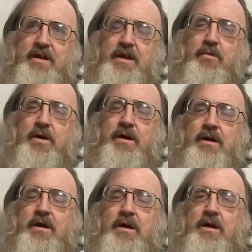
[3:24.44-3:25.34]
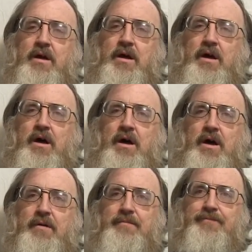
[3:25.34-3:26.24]
Anyway,
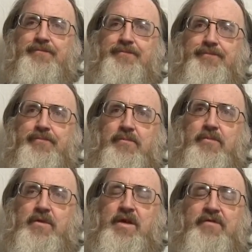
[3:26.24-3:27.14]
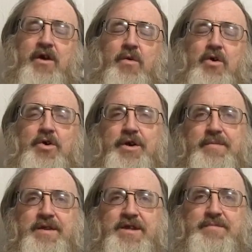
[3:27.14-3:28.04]
it very well could
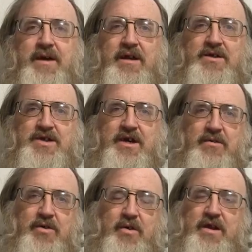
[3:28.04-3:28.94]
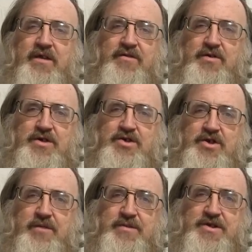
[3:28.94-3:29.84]
have been this man, because I don't know. I never knew this
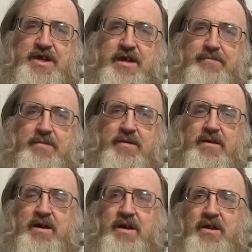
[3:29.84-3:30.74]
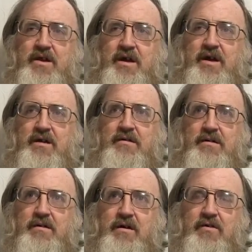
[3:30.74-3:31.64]
gentleman's name, and
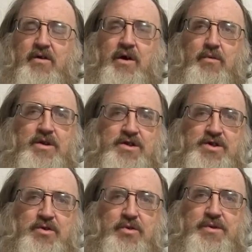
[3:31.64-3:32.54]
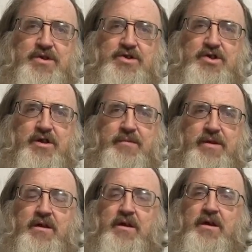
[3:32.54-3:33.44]
although I went to school with this
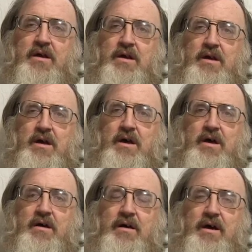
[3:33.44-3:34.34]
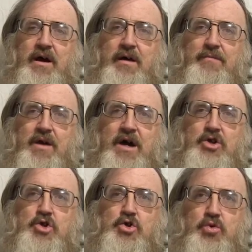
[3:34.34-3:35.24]
gentleman, I am
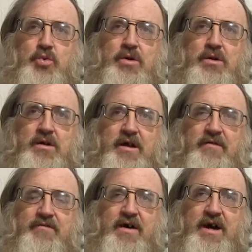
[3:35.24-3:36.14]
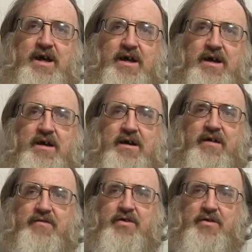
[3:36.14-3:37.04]
not sure if I
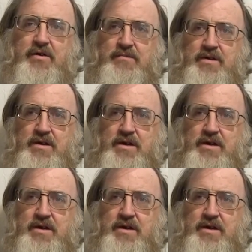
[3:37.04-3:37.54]
ever knew him.